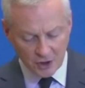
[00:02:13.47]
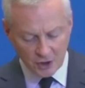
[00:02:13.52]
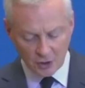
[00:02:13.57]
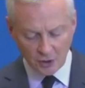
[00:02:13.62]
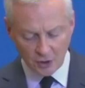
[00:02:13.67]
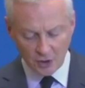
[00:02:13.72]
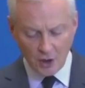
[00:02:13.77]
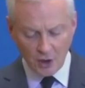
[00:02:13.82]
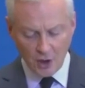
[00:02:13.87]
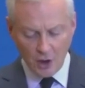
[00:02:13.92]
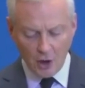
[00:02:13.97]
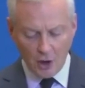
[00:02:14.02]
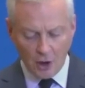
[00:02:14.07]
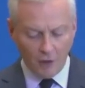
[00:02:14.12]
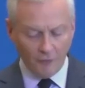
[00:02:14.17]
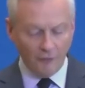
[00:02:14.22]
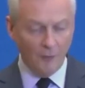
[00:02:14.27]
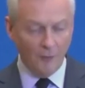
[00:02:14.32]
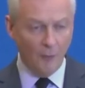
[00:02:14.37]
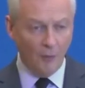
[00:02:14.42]
question
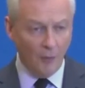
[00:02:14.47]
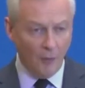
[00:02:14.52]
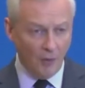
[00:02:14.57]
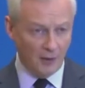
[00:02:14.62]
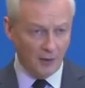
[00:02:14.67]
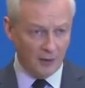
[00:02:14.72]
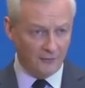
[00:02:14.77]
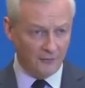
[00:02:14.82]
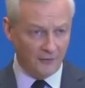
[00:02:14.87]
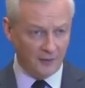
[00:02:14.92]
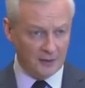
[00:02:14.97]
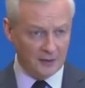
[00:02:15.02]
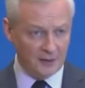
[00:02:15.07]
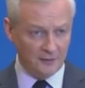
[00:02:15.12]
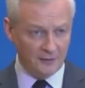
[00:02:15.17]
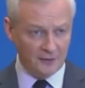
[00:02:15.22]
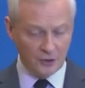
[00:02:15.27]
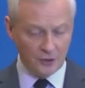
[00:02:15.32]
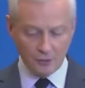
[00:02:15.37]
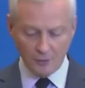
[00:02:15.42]
to the Ministry of
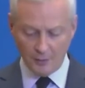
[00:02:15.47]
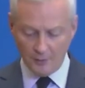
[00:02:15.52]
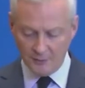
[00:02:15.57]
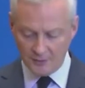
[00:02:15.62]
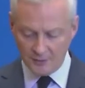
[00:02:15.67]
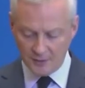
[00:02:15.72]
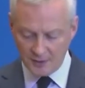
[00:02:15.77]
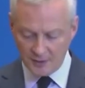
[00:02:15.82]
Economy, but